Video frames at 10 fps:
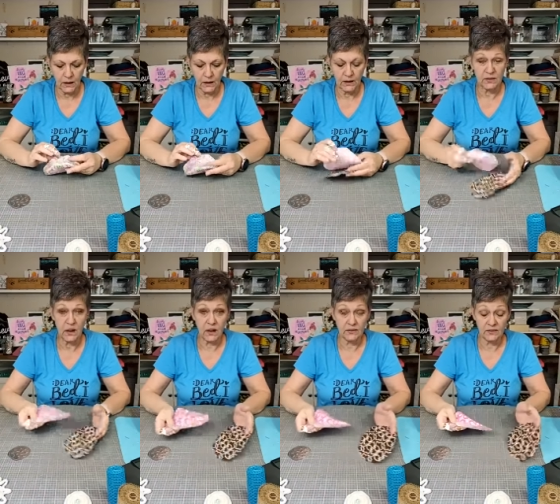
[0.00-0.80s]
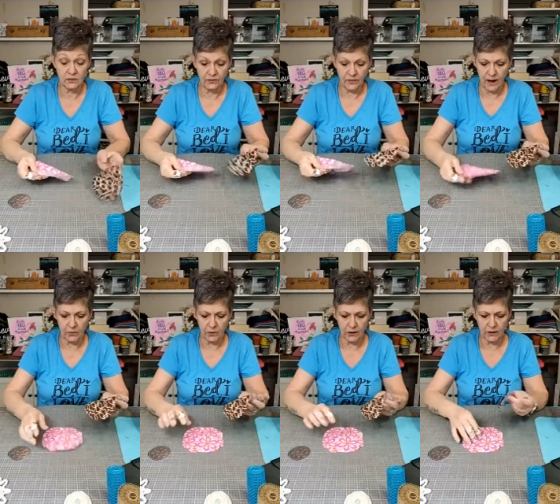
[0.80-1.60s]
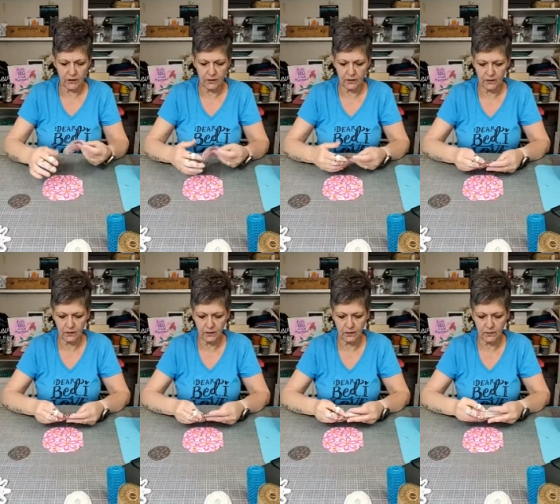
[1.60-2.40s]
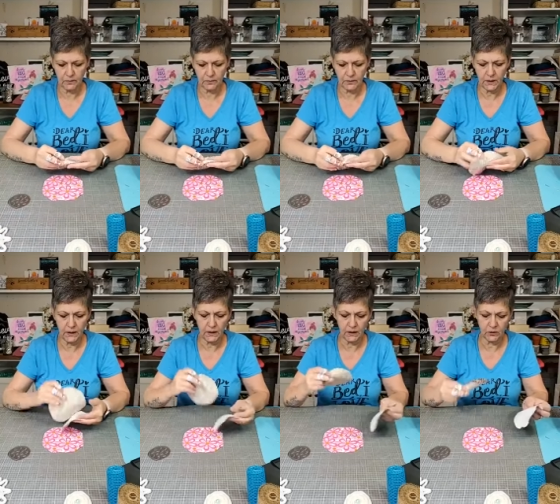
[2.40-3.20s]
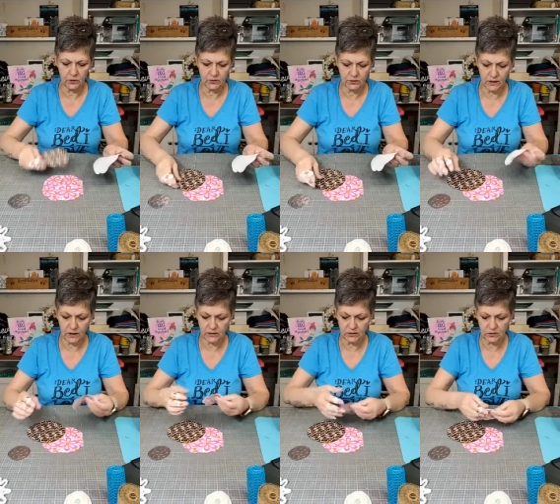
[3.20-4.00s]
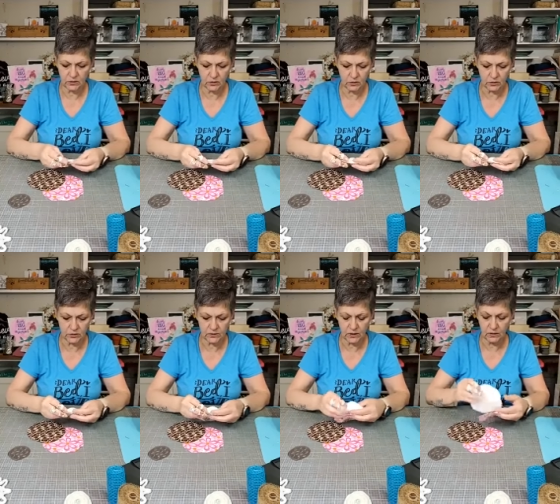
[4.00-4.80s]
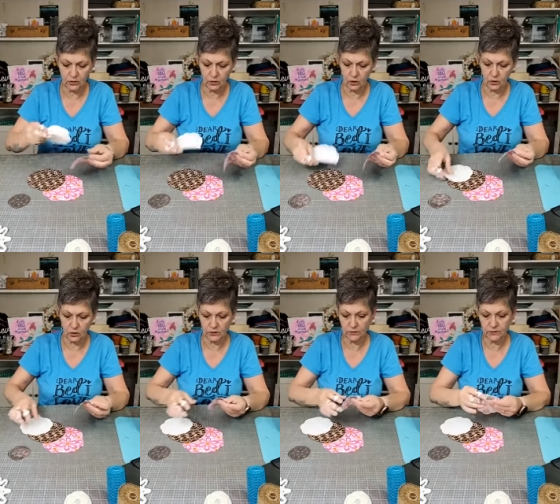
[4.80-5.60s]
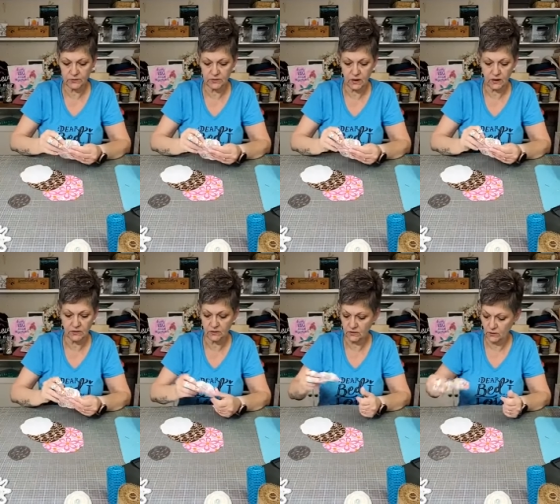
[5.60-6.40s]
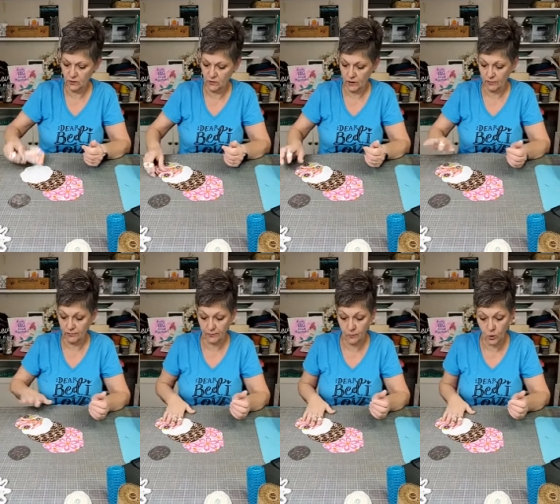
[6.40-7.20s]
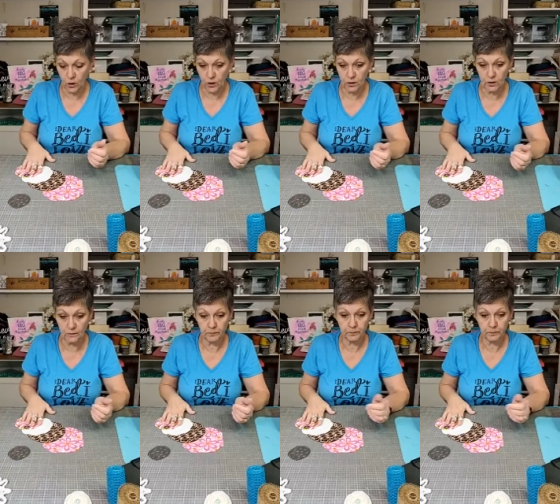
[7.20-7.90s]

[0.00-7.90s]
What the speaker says: is I have some fabric, and there's cut in circles, and they're all different sizes. So I've got four